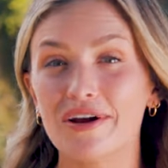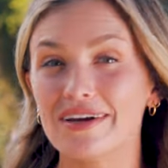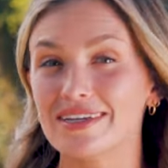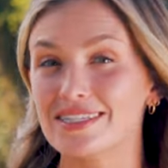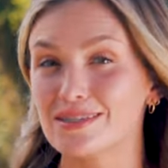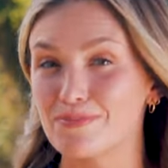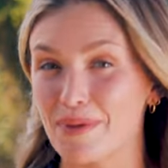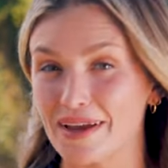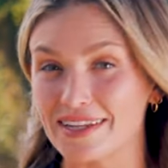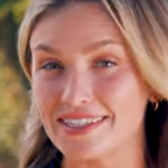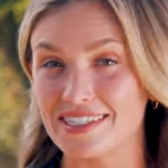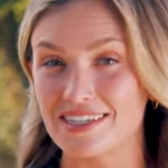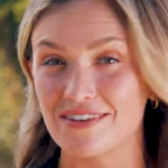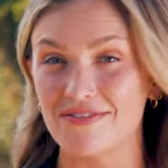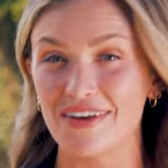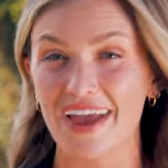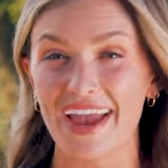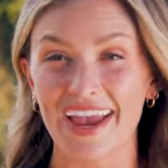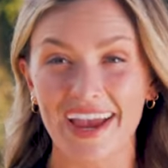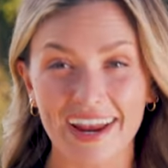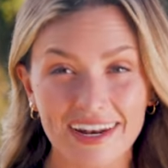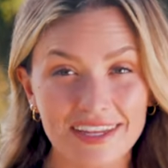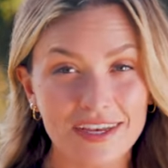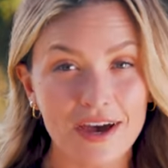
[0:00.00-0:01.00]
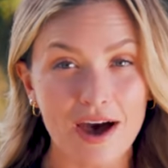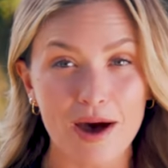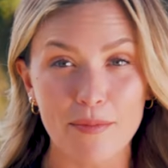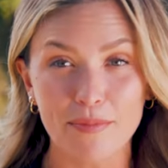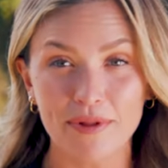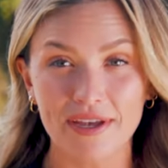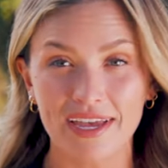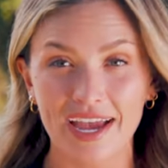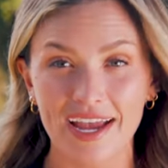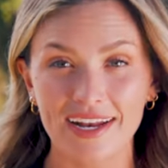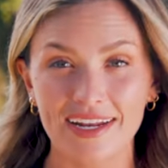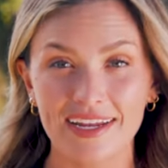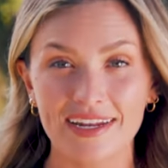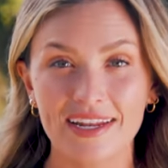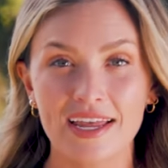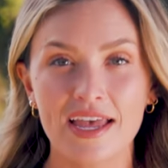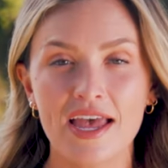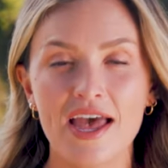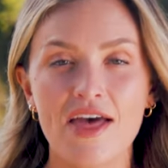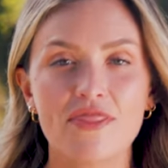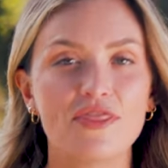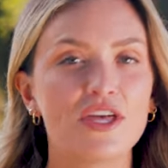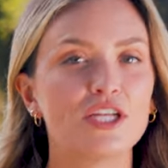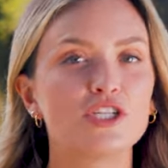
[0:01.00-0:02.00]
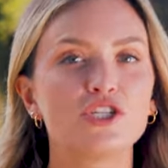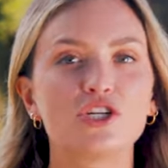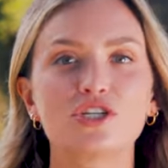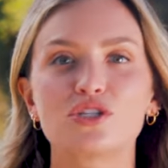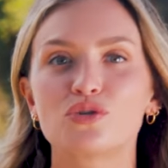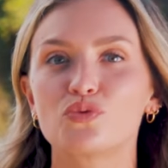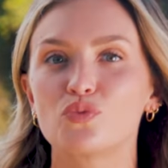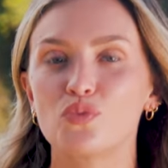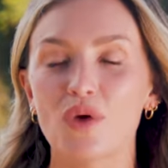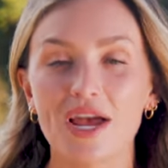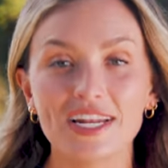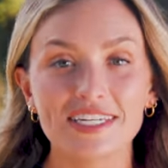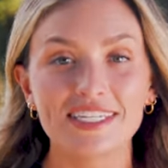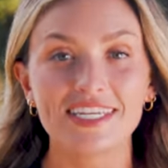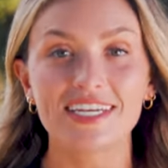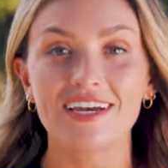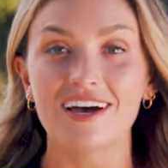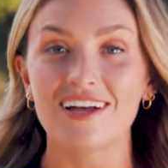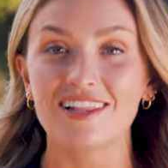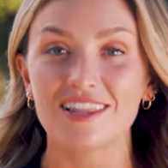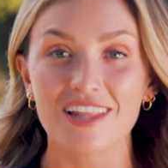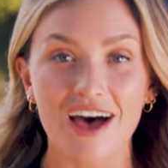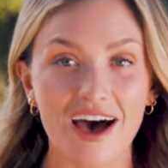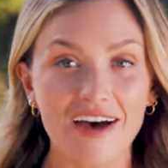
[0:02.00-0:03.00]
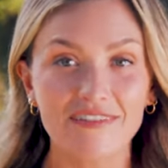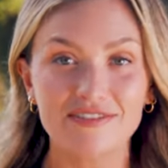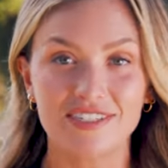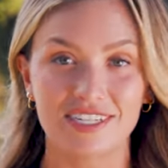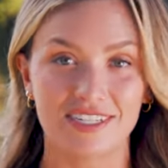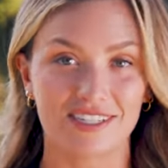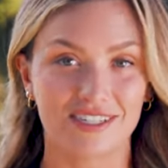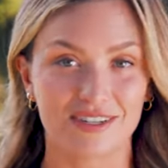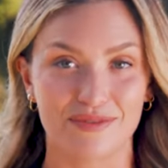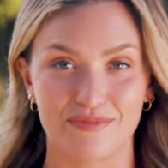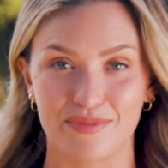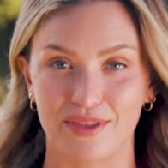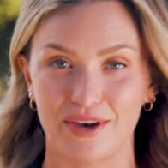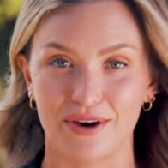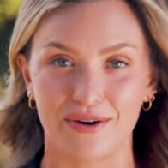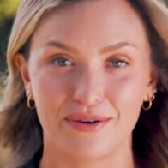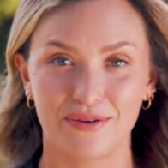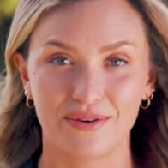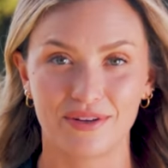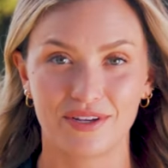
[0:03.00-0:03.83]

expensive and complicated than just renting a lav system though.